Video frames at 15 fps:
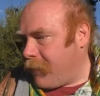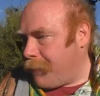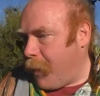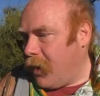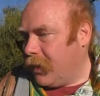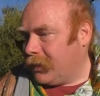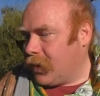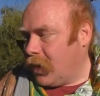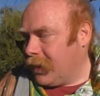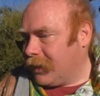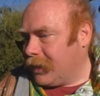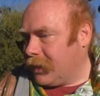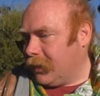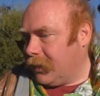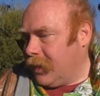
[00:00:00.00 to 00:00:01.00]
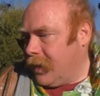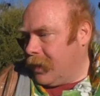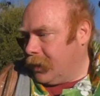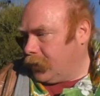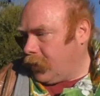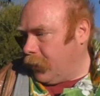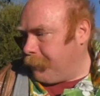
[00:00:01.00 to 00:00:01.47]
the pond on a little
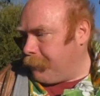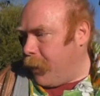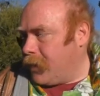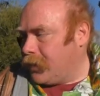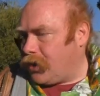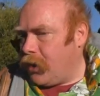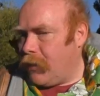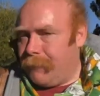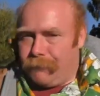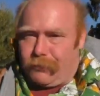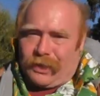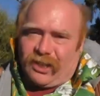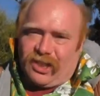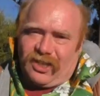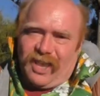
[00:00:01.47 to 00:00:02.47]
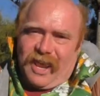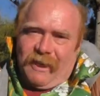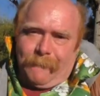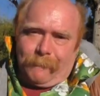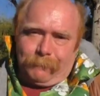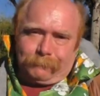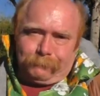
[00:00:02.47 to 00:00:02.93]
sort of pontoon bridge thing.